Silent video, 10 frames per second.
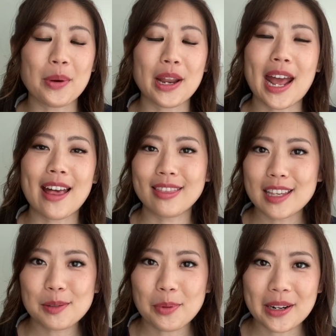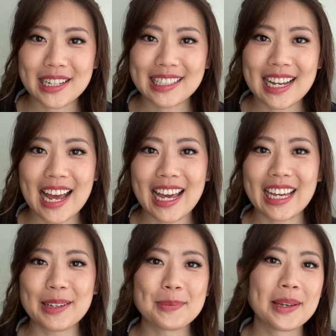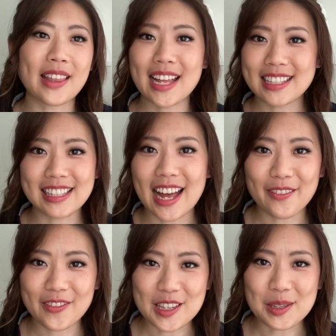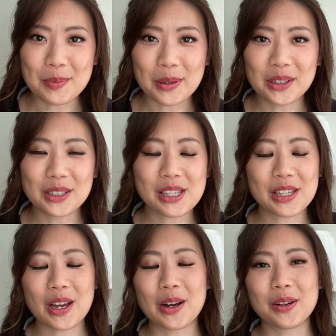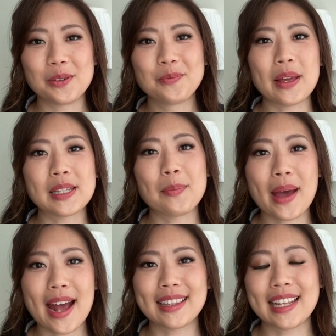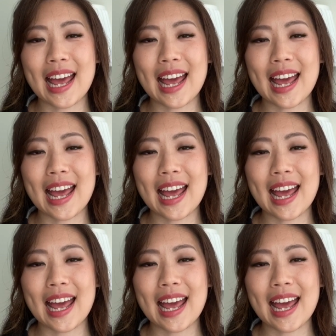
But at this point in time, that's not feasible. So it's a bag that